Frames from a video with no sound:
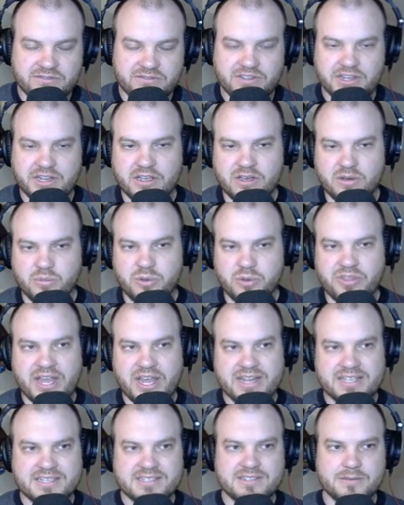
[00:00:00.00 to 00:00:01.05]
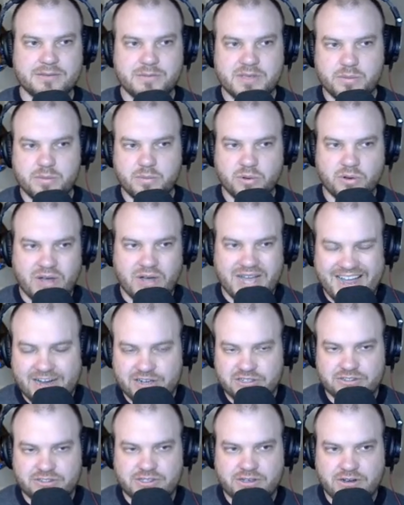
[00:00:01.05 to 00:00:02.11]
video, but that is that people
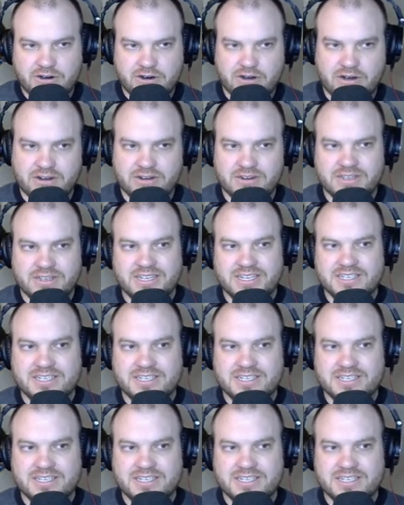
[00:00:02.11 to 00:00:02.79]
actually are